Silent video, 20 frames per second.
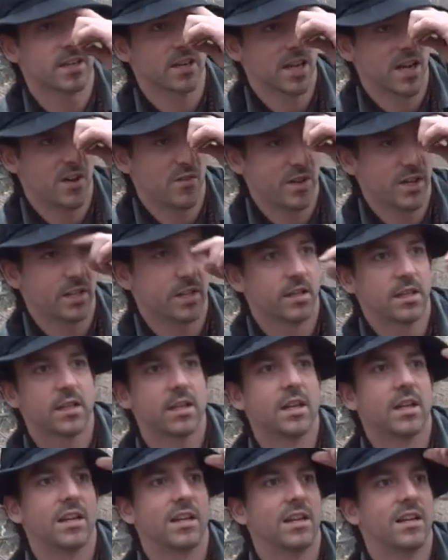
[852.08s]
are going.
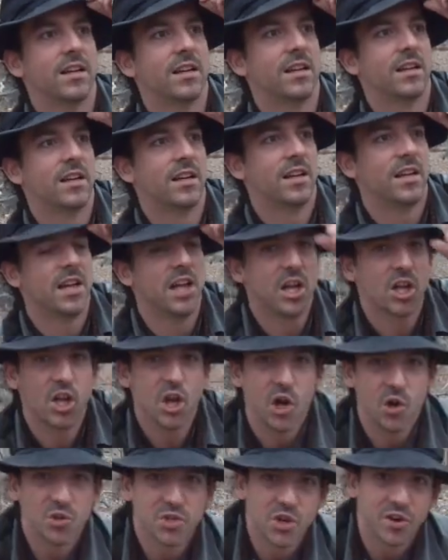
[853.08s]

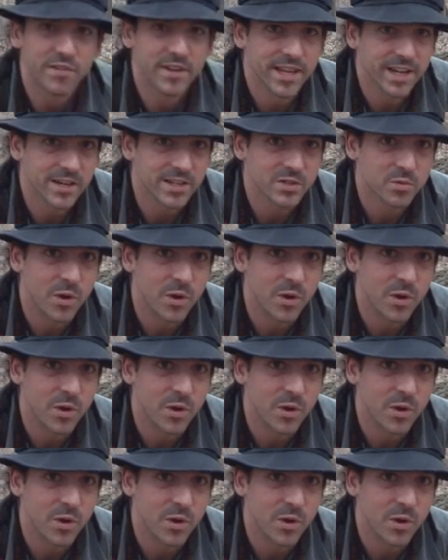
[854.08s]
Coach over there is